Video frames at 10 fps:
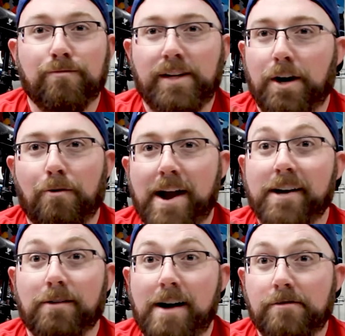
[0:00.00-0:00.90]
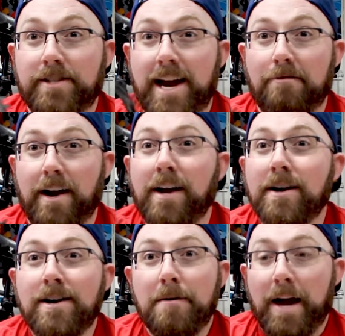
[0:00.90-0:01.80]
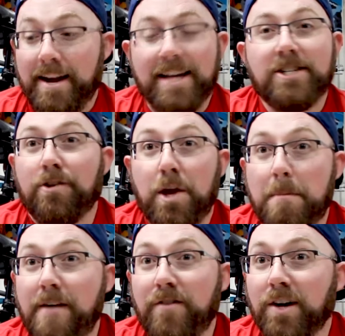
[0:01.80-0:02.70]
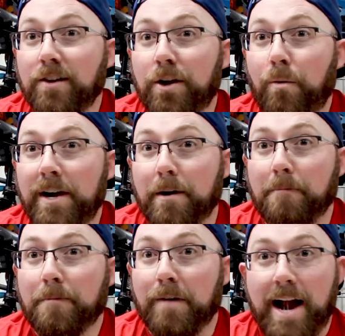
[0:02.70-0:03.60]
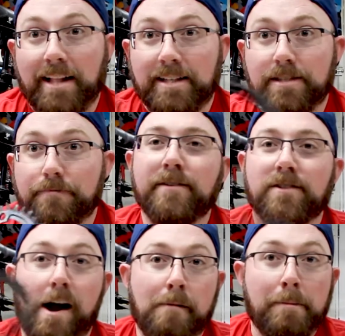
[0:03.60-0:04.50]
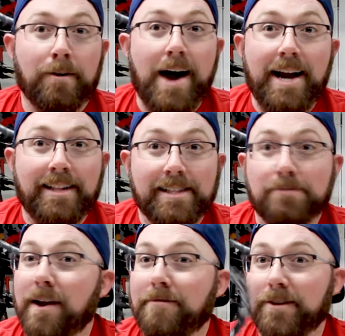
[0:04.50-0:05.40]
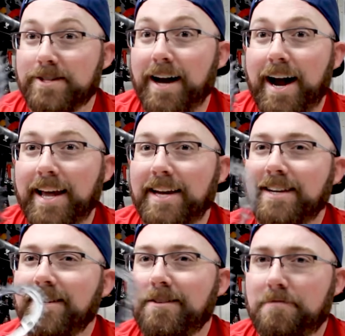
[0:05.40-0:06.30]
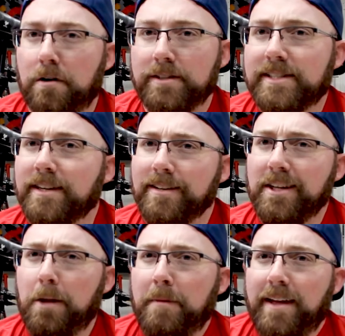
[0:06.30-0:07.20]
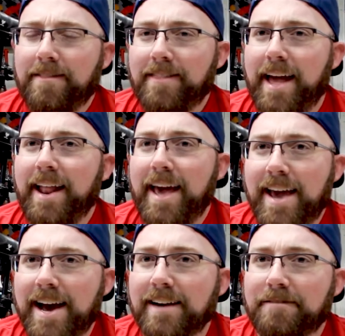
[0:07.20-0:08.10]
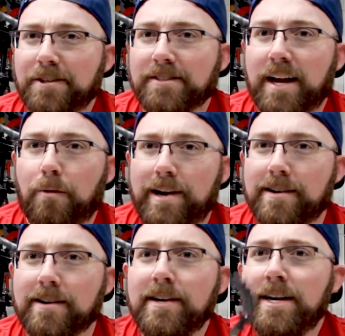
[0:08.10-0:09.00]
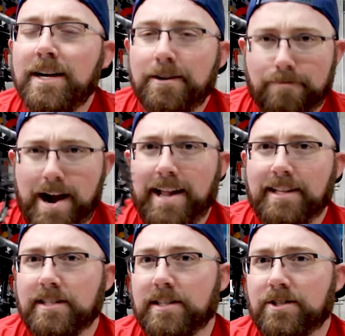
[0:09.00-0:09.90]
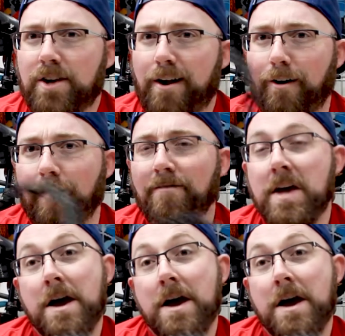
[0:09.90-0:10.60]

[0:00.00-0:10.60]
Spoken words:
you know, regular round chainring. Initially, you may feel a little weird riding this. So I remember riding this when I first got it, and you notice it a little bit that, hey, yeah, it feels kind of weird riding this in a circle.